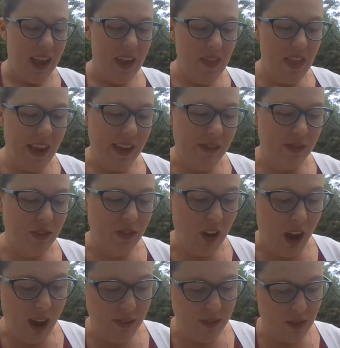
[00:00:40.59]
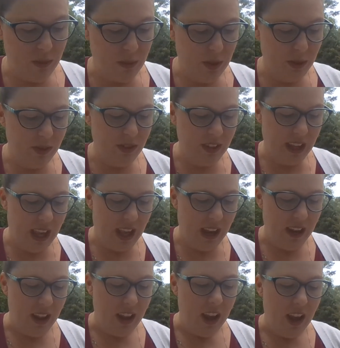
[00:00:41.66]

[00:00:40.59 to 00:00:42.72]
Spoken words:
and they have soft, smooth skin.